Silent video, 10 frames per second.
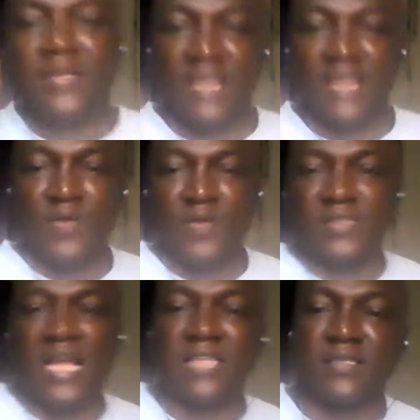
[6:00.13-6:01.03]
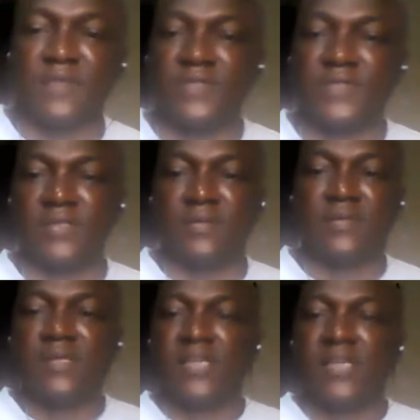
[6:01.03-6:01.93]
De Niro's heart softened.
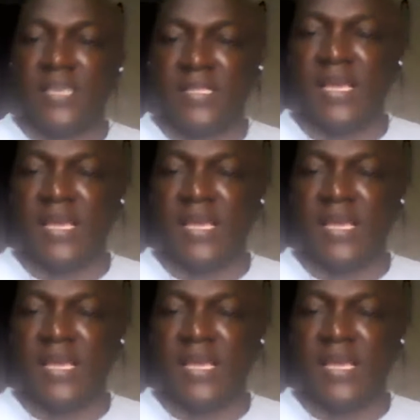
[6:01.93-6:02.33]
In the